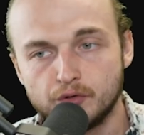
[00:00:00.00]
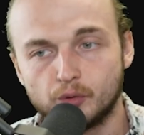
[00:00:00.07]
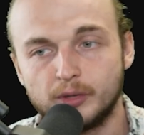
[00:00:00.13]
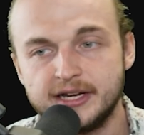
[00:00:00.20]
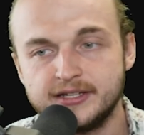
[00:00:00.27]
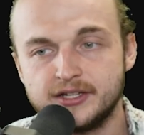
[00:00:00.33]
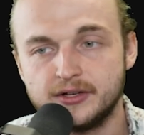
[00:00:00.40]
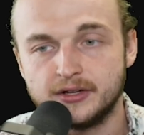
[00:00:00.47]
The
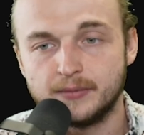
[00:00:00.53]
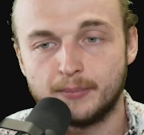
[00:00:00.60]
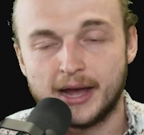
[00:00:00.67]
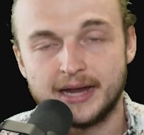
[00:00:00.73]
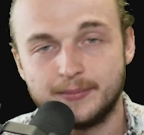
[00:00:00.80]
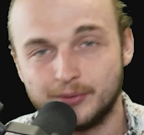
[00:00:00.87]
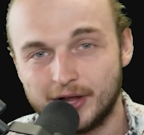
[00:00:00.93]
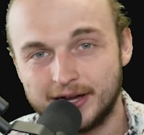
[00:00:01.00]
reason
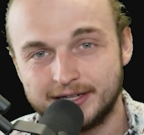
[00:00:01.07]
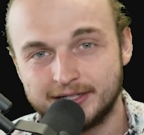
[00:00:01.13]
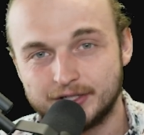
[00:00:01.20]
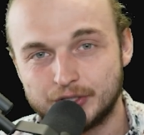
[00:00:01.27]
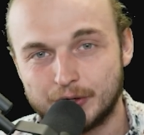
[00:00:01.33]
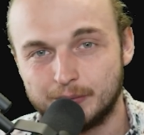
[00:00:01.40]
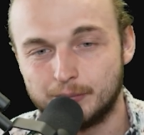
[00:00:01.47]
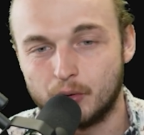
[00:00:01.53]
pipelining is
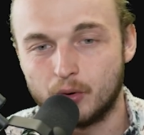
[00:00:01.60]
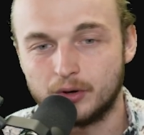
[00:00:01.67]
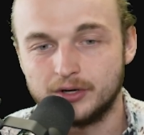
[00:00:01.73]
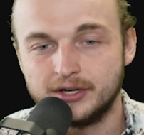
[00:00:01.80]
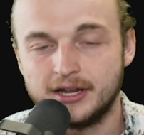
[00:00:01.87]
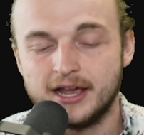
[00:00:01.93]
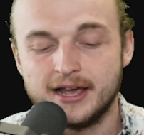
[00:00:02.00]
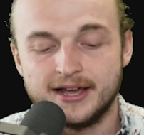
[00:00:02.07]
so
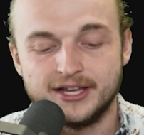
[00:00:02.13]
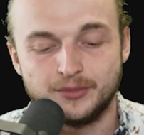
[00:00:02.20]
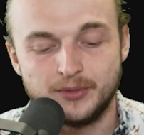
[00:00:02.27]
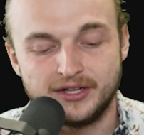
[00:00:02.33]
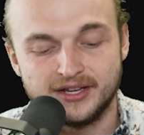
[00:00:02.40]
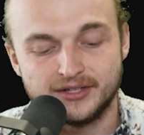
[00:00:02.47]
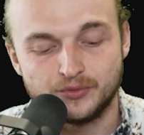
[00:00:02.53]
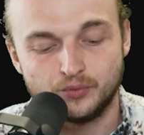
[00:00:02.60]
important is
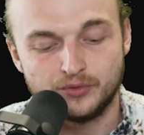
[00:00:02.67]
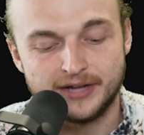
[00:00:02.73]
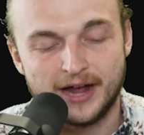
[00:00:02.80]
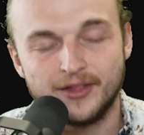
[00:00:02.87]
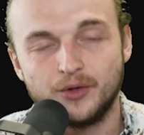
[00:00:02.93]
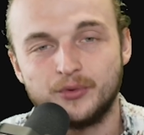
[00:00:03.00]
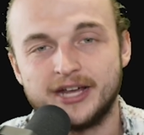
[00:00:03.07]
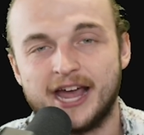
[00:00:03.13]
because now
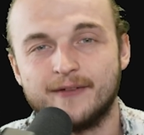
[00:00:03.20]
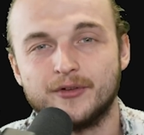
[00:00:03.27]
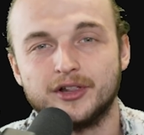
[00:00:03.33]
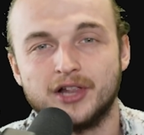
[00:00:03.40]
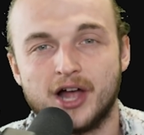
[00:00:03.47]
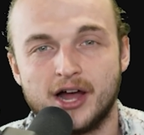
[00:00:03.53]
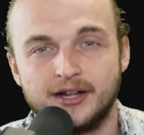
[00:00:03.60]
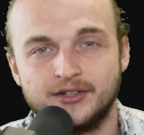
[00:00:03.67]
that we have
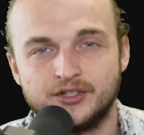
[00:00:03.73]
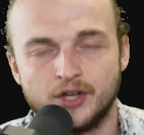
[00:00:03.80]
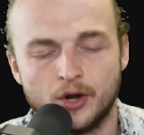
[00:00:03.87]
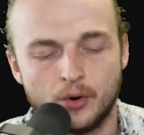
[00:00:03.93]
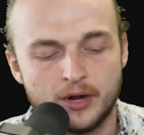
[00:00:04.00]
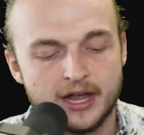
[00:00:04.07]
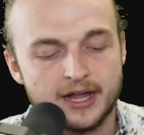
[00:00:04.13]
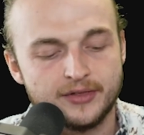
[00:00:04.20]

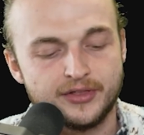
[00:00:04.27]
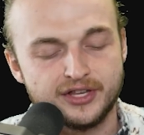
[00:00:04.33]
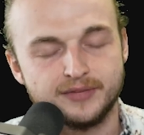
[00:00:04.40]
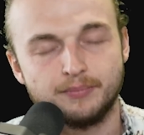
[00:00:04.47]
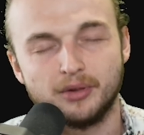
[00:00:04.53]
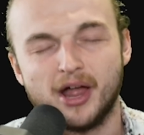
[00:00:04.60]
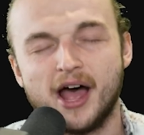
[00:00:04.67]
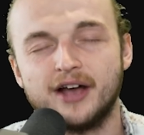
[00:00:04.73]
Alonzo, these
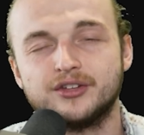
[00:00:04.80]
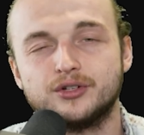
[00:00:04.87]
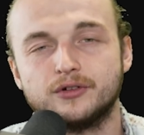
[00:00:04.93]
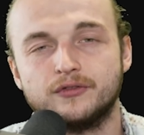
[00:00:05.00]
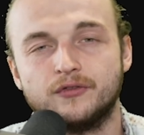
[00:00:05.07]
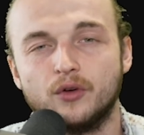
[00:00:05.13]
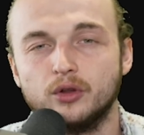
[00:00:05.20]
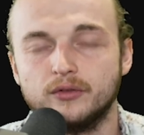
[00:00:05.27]
blocks are
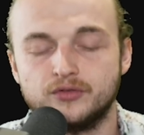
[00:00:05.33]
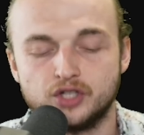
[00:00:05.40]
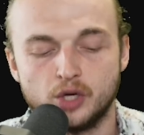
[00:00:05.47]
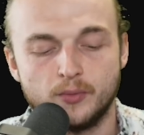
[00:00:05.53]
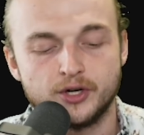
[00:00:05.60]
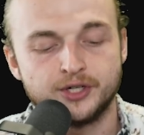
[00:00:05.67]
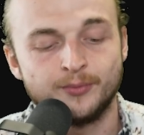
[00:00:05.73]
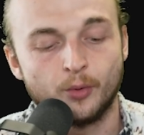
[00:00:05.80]
full of so
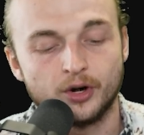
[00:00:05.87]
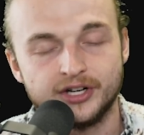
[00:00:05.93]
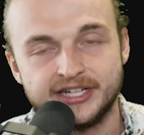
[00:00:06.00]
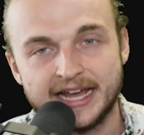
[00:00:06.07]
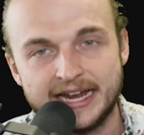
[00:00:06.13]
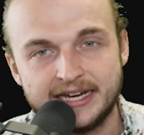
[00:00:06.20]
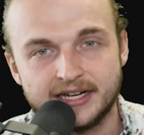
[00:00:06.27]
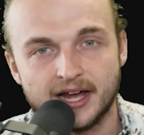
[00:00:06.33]
much more
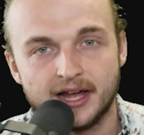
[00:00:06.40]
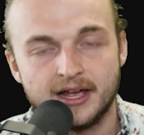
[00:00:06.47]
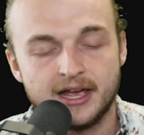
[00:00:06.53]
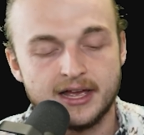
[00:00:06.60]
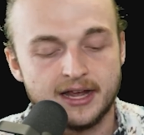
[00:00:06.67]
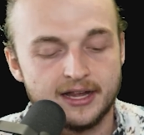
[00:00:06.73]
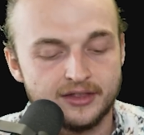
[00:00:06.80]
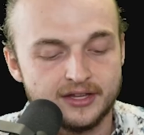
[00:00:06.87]
data,
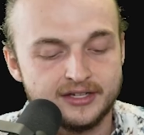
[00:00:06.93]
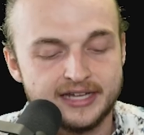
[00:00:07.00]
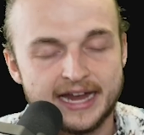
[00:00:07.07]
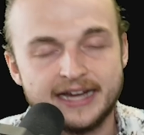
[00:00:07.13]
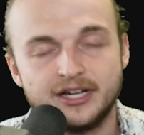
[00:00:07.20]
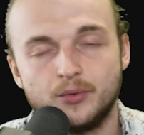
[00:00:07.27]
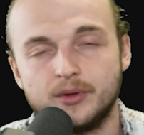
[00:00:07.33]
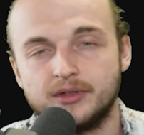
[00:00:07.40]
and the
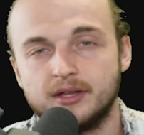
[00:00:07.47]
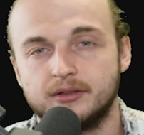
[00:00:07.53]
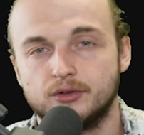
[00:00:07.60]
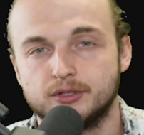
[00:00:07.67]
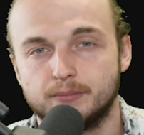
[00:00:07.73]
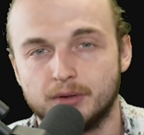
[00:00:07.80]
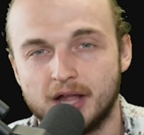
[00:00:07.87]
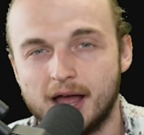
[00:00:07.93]
data within
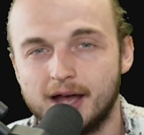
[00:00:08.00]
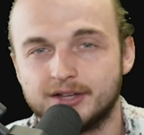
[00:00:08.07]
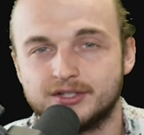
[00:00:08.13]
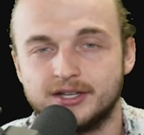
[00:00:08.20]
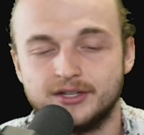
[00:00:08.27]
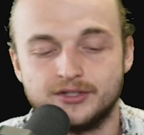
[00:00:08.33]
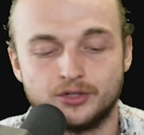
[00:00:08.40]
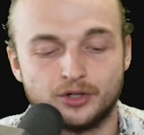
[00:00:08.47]
those blocks
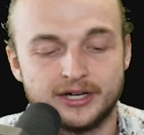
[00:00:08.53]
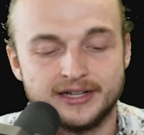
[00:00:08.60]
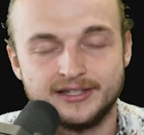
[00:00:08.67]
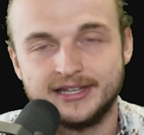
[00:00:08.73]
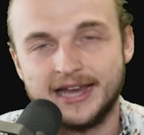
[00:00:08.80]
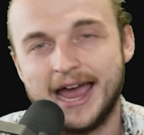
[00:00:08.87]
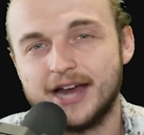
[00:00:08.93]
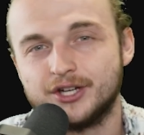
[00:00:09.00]
is
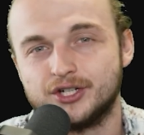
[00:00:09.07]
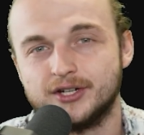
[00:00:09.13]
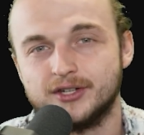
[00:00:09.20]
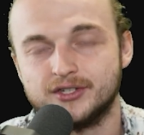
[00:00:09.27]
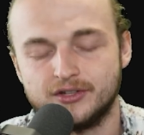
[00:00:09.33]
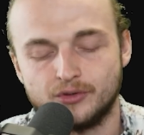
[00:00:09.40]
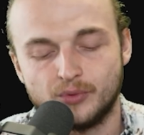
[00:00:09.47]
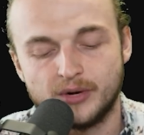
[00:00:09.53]
transactions.
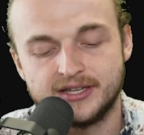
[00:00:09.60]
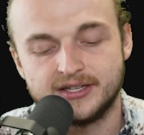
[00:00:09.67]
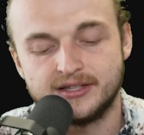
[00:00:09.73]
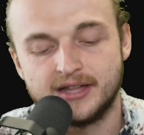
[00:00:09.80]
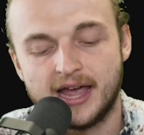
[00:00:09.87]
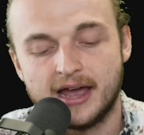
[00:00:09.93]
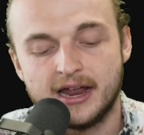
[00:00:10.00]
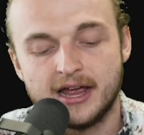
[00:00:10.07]
And the reason
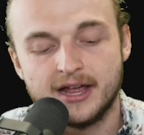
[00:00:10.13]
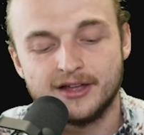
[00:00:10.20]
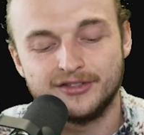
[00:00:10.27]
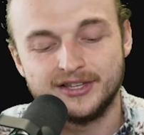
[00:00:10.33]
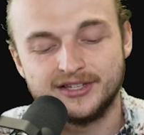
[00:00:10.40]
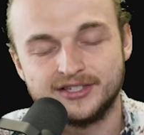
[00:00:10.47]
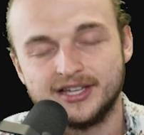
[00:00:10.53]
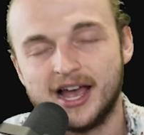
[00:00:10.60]
that
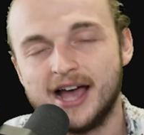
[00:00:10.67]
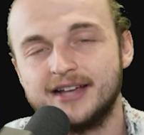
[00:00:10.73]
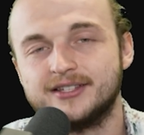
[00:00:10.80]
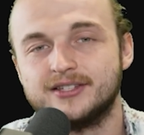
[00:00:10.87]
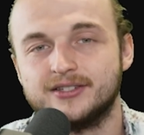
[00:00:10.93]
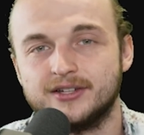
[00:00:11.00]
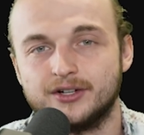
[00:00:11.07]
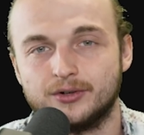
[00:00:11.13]
the size
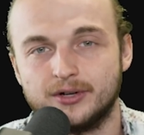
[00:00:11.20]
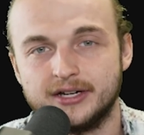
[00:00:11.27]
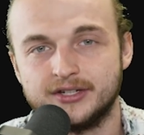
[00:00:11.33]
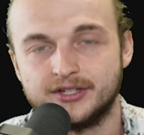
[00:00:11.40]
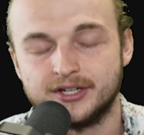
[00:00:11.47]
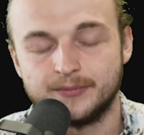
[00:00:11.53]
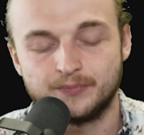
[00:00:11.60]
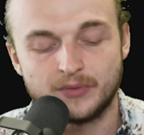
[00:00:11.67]
is
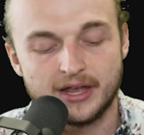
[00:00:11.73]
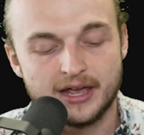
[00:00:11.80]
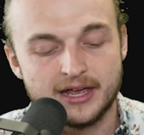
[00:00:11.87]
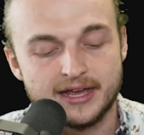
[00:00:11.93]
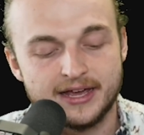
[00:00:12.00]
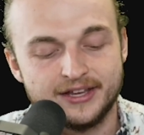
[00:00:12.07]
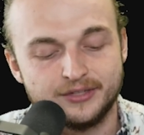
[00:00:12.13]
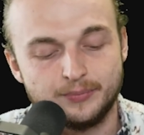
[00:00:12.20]
increasing
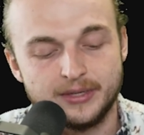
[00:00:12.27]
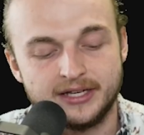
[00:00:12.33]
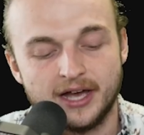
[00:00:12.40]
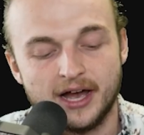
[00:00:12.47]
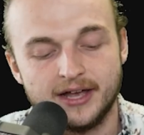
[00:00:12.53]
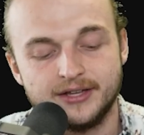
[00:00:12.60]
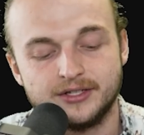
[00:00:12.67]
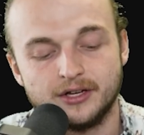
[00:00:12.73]
is
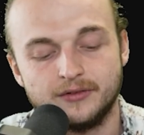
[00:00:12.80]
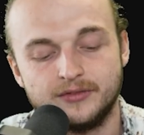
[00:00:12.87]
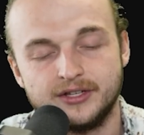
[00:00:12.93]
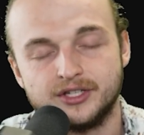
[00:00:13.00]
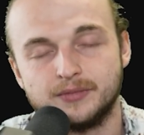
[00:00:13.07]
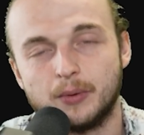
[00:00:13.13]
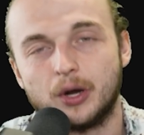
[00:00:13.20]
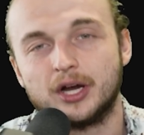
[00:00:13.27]
because of these
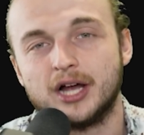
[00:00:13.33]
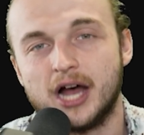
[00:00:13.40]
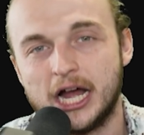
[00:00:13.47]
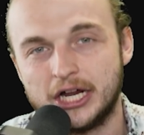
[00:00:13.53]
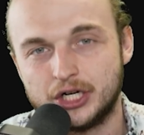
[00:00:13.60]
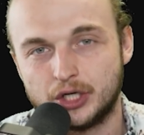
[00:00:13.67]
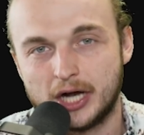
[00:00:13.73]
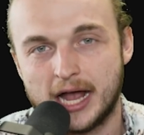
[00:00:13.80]
smart
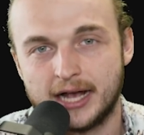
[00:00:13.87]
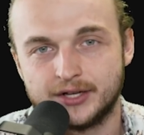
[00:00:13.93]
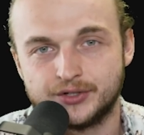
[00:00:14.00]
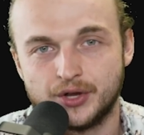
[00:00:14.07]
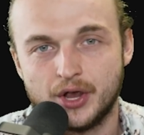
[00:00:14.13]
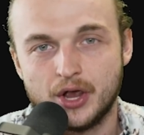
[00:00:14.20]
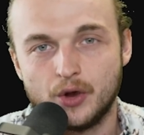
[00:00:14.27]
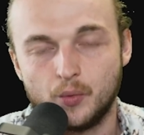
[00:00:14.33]
contracts
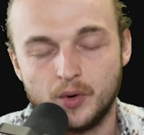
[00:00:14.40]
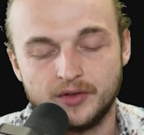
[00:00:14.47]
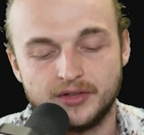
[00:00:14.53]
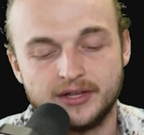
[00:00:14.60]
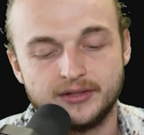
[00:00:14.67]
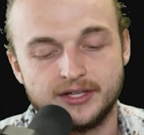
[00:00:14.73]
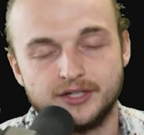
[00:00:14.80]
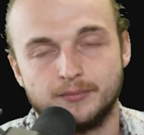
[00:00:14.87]

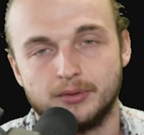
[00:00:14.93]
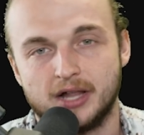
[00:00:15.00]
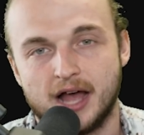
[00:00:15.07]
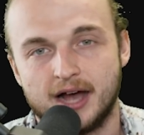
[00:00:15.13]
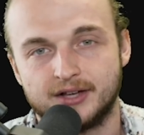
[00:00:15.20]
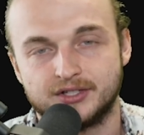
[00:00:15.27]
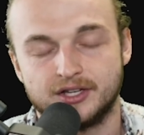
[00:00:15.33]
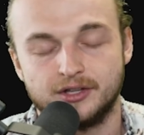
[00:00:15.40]
within these
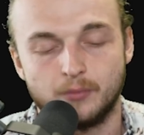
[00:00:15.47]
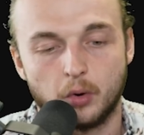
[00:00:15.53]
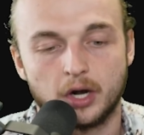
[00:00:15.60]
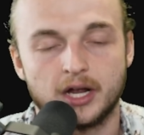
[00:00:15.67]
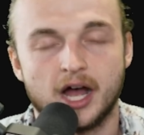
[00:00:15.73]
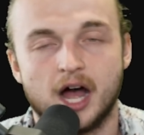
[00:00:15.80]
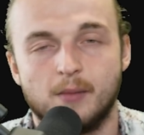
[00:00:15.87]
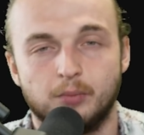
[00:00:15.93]
blocks and the more
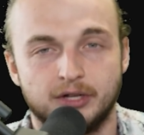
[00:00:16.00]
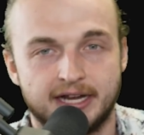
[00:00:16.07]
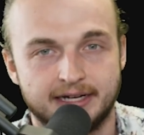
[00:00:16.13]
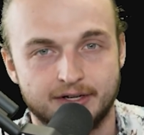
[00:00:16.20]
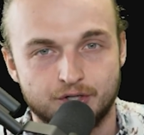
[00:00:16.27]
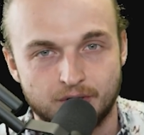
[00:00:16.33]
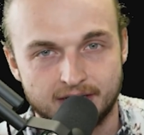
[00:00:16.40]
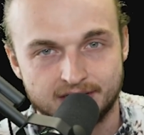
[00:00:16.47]

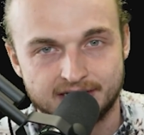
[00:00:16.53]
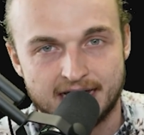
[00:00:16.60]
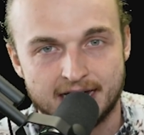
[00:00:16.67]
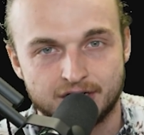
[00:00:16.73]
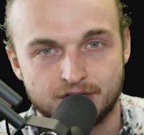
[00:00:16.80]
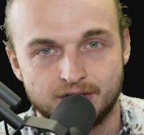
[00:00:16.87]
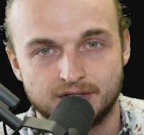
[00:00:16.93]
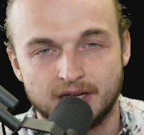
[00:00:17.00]
complicated
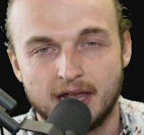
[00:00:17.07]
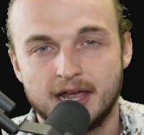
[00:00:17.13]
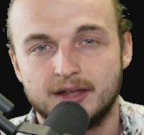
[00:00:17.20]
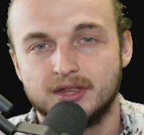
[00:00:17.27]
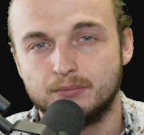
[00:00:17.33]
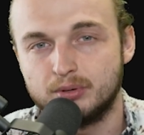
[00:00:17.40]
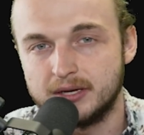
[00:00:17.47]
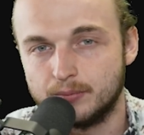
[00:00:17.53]
transactions
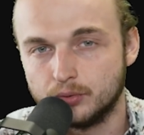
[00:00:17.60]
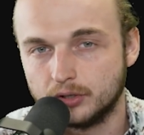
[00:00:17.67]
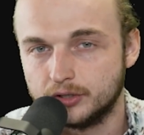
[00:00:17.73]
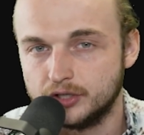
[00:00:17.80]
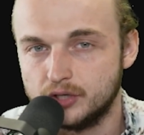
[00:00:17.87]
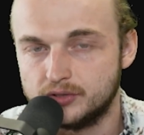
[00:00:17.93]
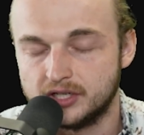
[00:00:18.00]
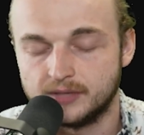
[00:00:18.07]
that people are
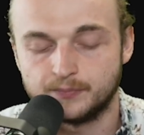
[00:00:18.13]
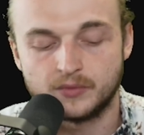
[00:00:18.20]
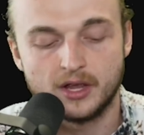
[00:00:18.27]
using.